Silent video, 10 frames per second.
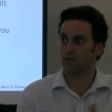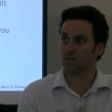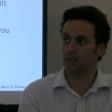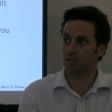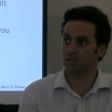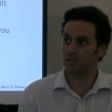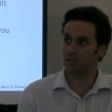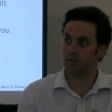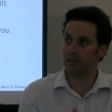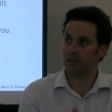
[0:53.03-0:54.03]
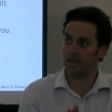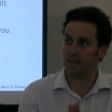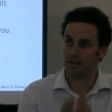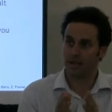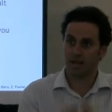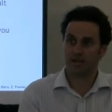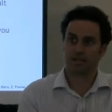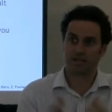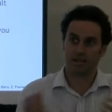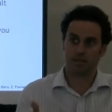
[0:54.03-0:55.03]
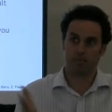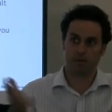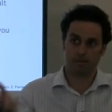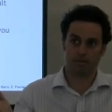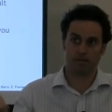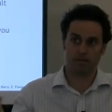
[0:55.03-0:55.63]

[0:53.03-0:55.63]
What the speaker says: to a conclusion quickly, and just keep on